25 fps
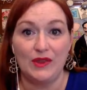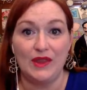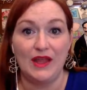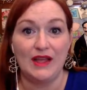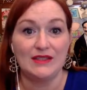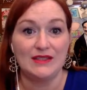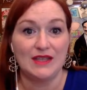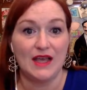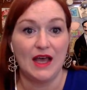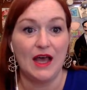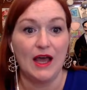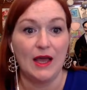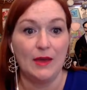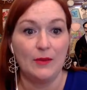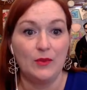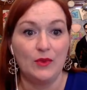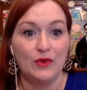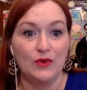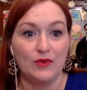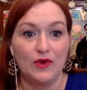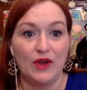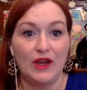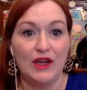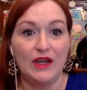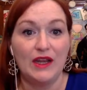that time when
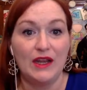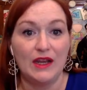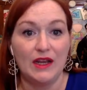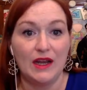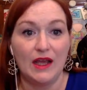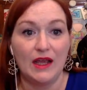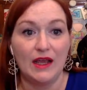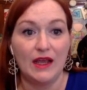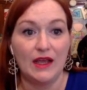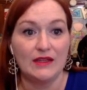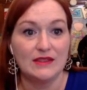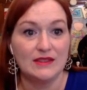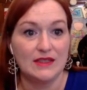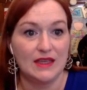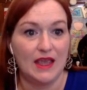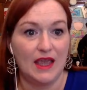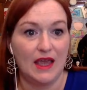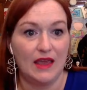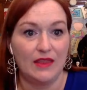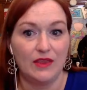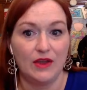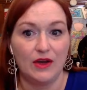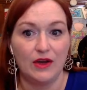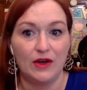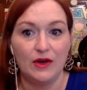Randy and I got
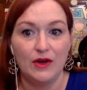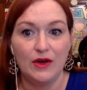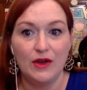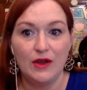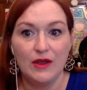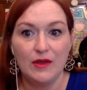together